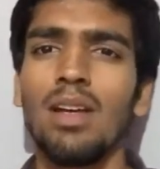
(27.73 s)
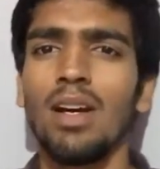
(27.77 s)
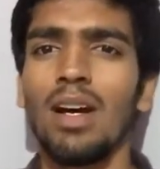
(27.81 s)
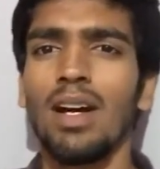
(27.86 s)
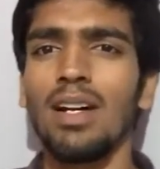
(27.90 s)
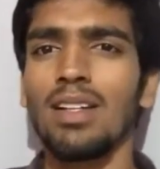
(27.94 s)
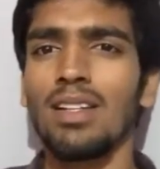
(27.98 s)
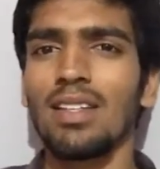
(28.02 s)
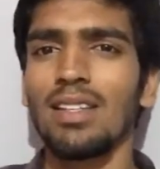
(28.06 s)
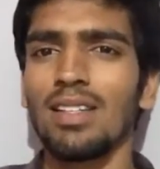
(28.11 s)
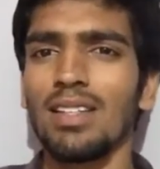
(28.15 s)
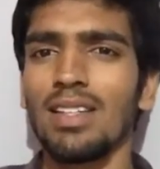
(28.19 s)

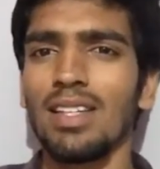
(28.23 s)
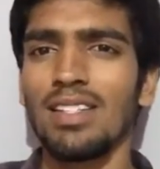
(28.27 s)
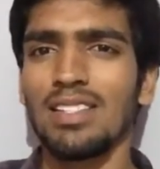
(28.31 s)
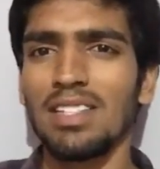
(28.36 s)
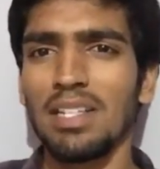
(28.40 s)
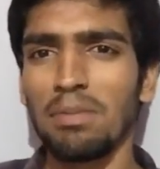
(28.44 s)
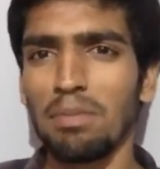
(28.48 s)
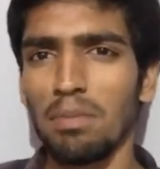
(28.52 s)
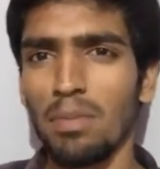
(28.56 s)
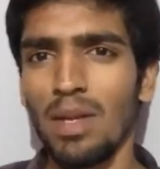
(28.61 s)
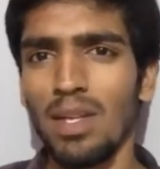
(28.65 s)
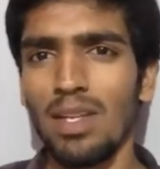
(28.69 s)
and they
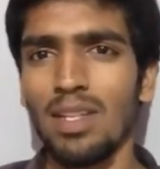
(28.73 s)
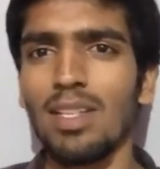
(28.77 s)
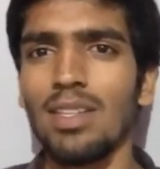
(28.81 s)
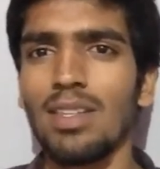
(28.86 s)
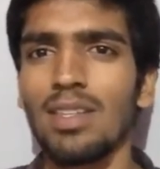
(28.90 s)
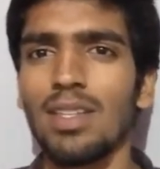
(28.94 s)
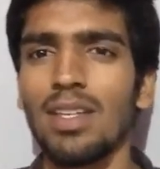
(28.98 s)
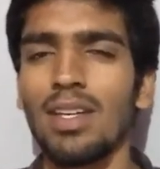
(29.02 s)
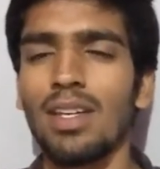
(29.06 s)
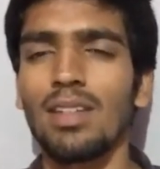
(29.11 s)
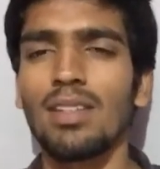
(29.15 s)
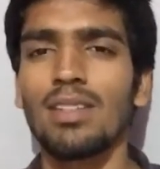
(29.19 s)
said many
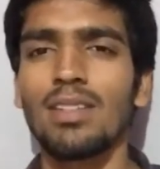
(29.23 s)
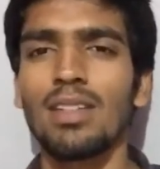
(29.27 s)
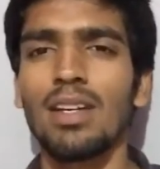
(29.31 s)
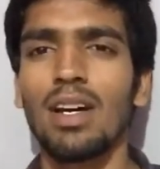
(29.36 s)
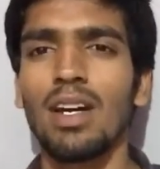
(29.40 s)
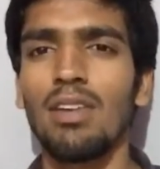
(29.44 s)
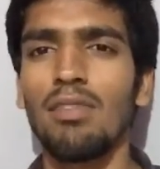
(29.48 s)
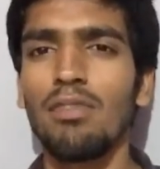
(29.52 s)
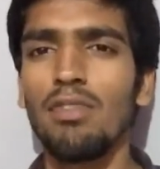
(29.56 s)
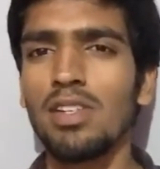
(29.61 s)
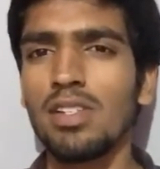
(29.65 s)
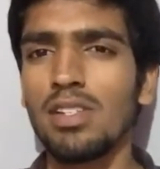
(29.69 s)
things
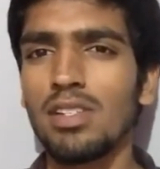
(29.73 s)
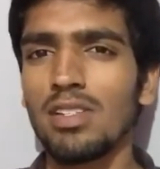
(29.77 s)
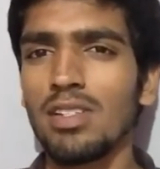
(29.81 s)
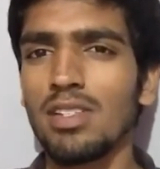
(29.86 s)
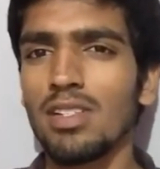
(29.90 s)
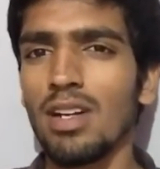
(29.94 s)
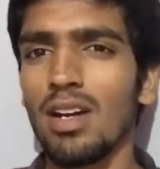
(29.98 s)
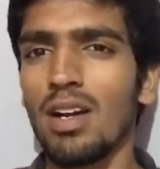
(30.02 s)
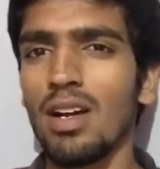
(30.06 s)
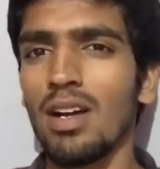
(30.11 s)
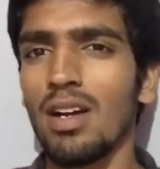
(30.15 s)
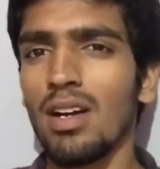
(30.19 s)
and
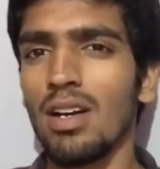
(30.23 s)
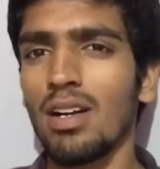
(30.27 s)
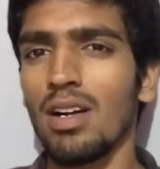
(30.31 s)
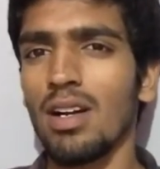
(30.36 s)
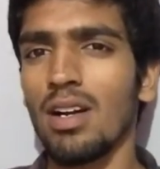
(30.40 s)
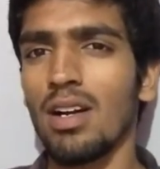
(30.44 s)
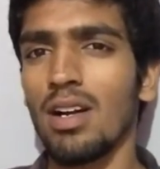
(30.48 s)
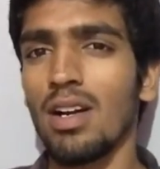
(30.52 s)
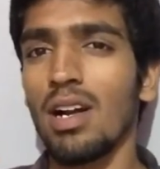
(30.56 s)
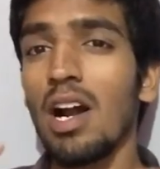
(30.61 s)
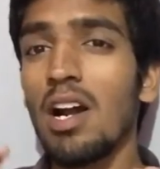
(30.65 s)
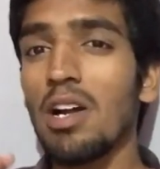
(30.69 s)
which are
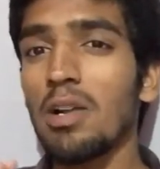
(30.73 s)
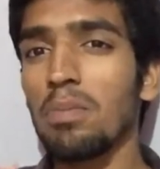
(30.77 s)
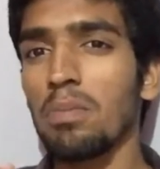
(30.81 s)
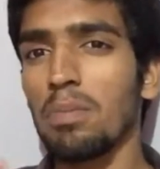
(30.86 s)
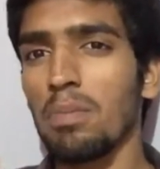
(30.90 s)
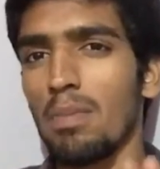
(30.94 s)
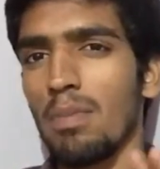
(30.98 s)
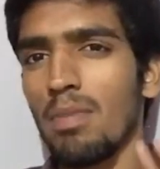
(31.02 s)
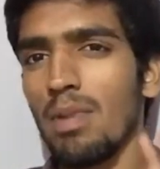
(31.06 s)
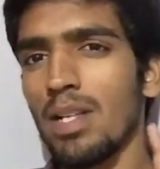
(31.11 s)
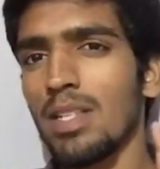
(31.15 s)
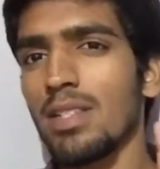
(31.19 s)
not
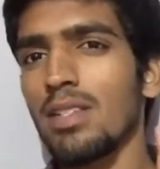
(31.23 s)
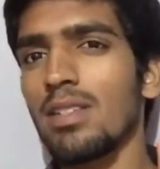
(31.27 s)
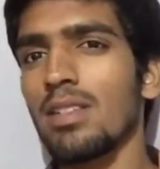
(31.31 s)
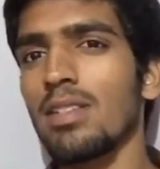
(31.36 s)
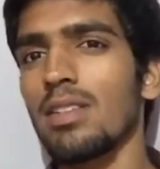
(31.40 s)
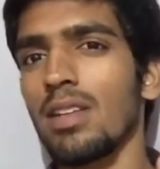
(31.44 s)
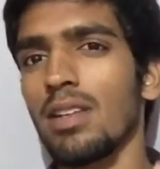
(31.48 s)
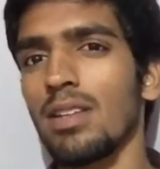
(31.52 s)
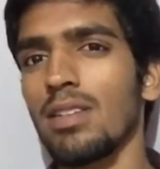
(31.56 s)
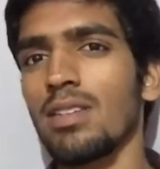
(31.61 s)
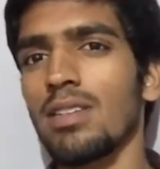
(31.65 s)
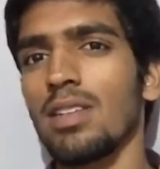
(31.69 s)
much
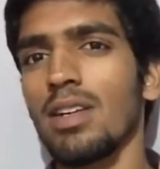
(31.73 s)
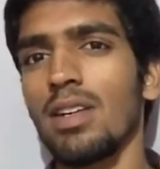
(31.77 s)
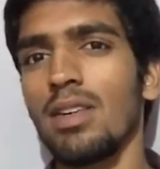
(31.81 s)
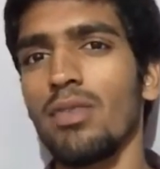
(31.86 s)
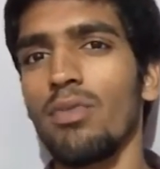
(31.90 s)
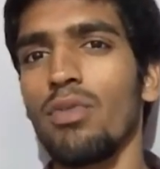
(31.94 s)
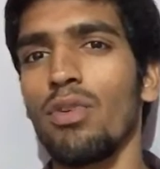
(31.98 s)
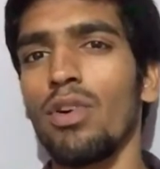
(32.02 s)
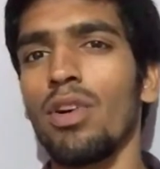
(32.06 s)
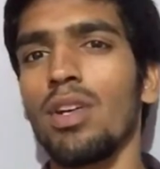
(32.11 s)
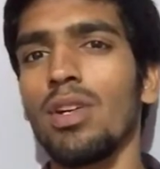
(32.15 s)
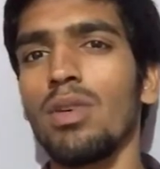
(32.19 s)
necessary
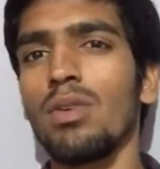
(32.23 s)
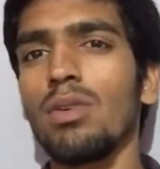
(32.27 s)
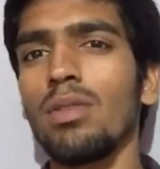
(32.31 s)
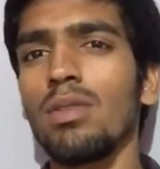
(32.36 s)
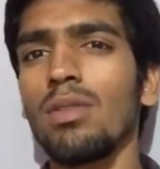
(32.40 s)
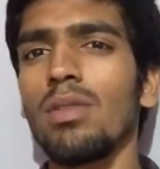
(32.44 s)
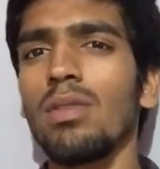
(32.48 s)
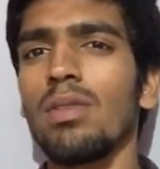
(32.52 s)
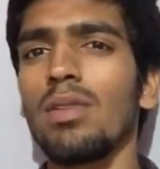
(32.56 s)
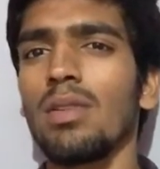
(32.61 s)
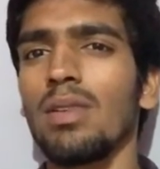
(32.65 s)
for you.